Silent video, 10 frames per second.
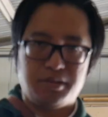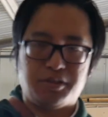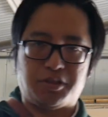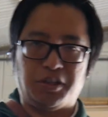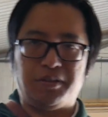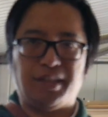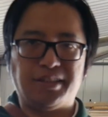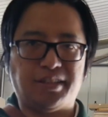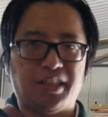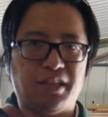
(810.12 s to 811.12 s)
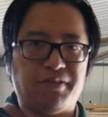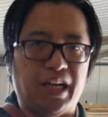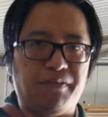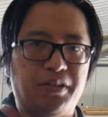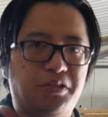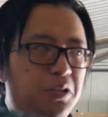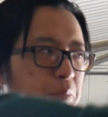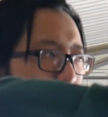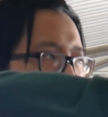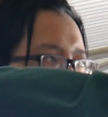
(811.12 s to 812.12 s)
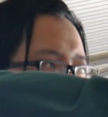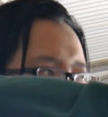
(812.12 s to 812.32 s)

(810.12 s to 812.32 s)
So instead of having to point the